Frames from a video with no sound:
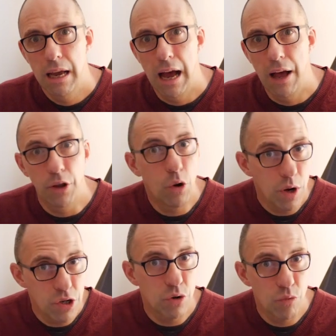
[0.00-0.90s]
The
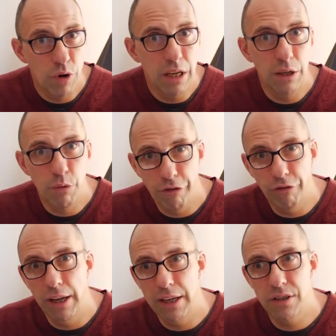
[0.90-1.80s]
question really
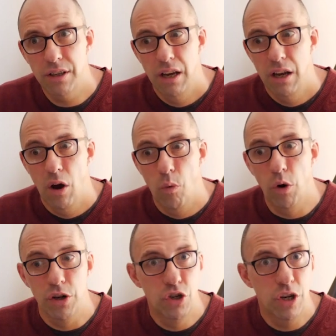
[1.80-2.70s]
reflects
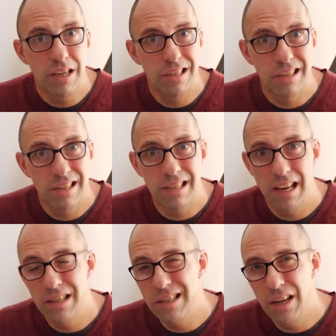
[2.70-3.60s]
what Jesus
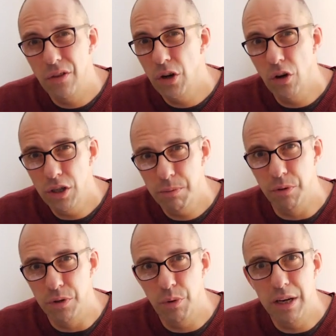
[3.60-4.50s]
says in the
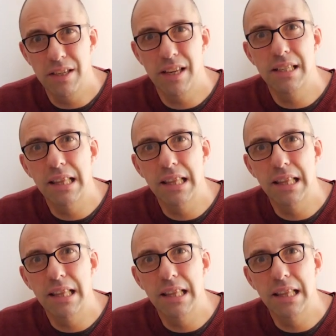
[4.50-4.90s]
Gospels when He says,